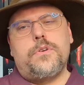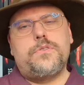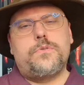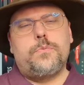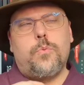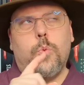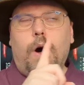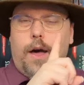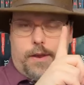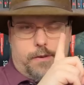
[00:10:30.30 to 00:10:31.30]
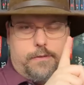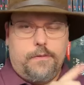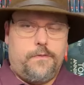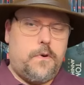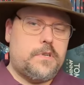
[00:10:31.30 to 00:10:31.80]
There is one
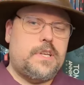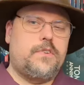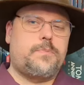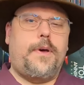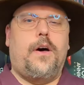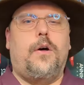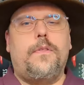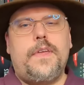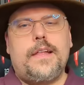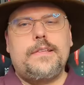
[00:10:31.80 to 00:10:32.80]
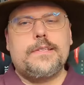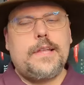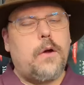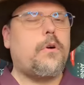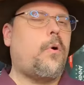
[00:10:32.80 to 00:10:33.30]
first-level spell that
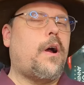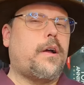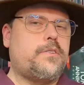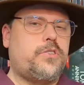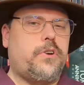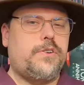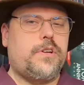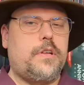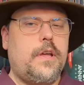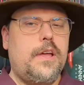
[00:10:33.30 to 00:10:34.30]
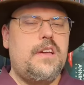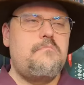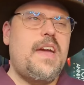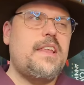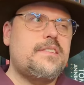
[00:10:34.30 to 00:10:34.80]
does not require concentration
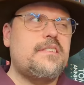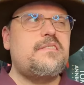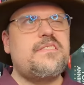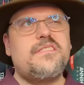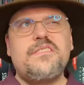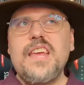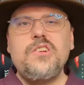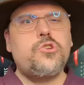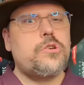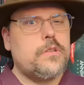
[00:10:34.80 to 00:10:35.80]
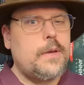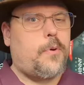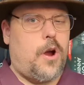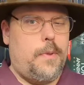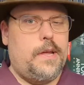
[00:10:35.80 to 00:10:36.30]
and is
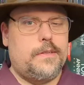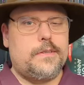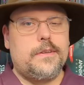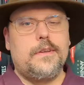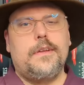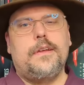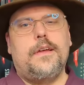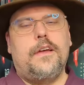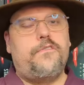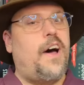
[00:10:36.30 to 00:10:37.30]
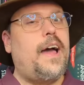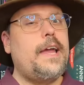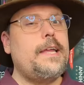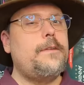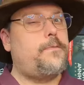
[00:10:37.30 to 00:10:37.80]
essentially permanent.
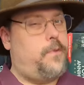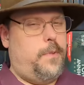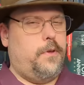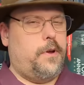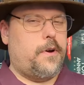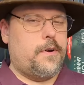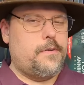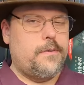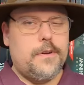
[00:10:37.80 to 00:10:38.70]
Find Familiar.